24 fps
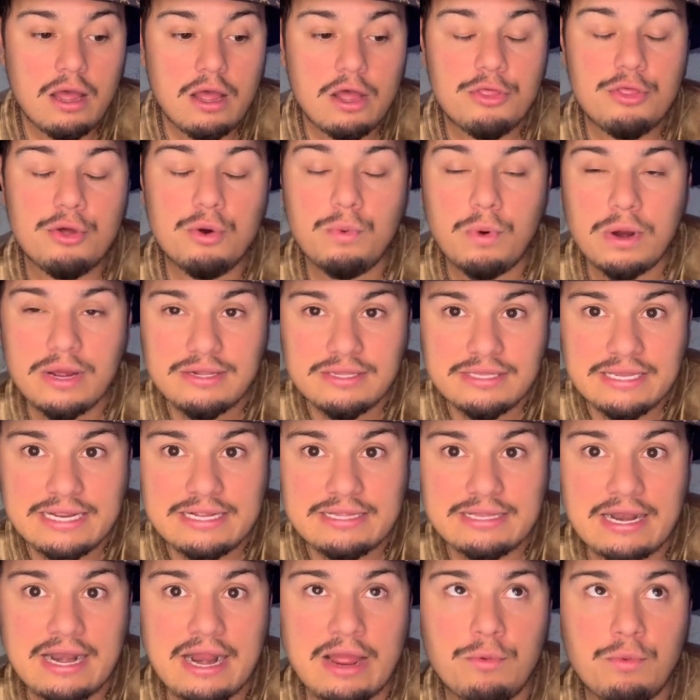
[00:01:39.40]
The one thing
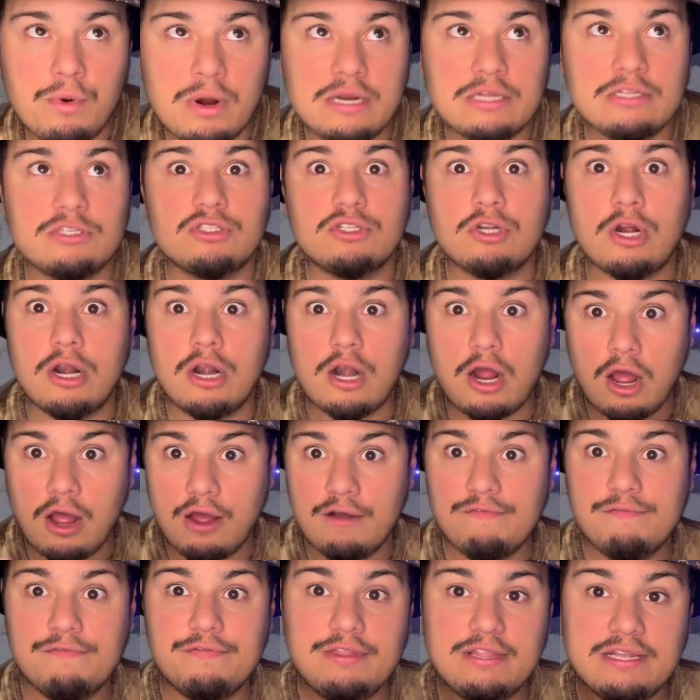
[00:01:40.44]
that I want to start off
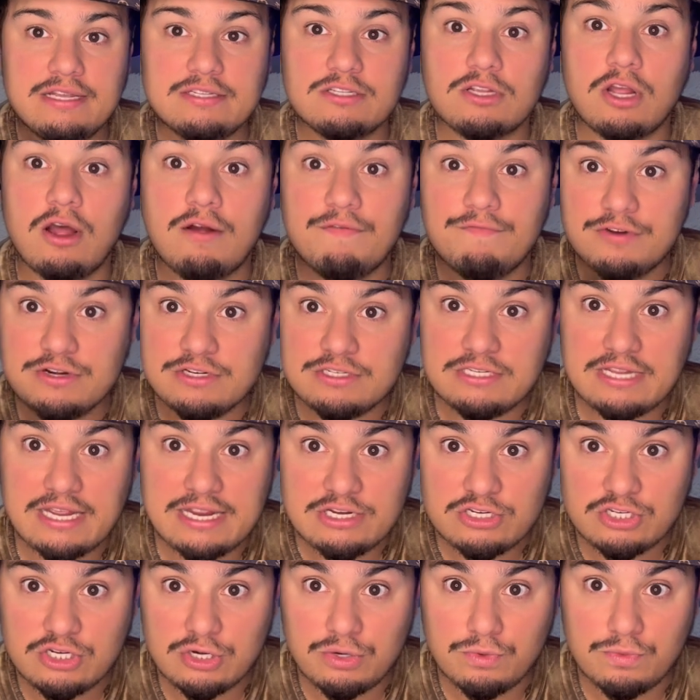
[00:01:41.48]
this
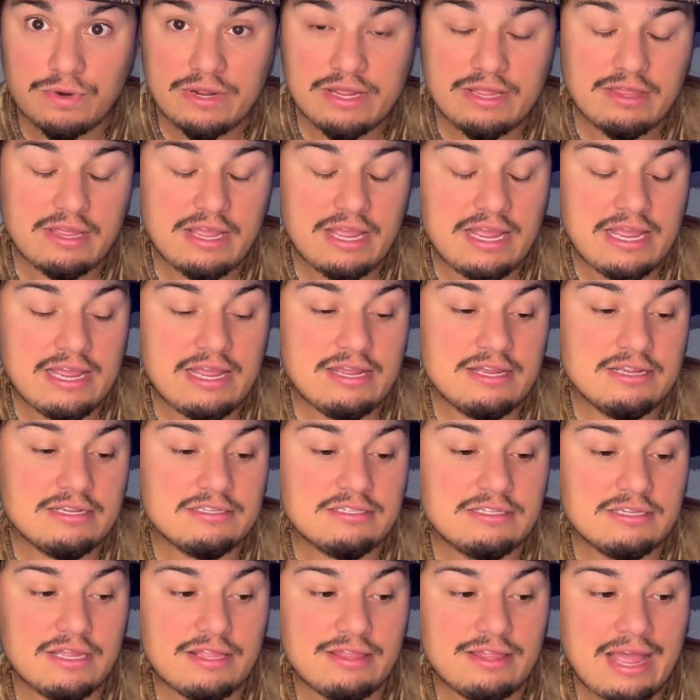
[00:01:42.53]
conversation with
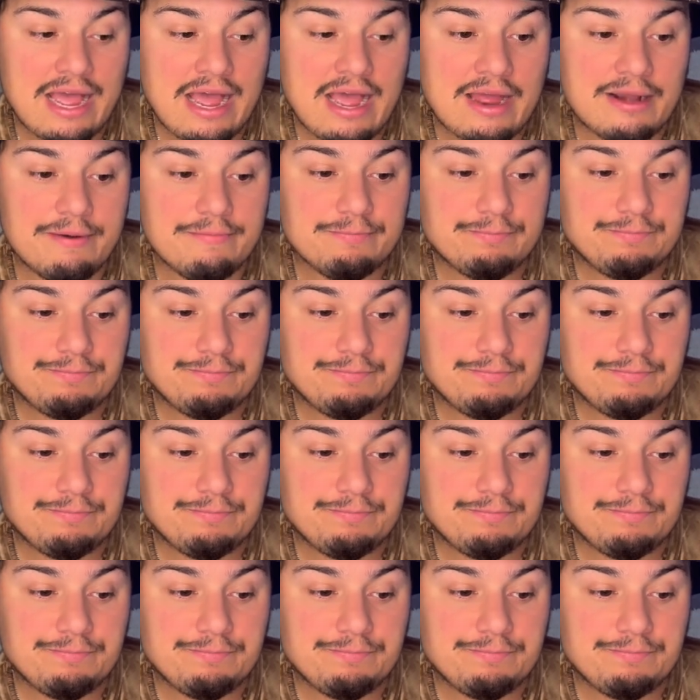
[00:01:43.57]
is that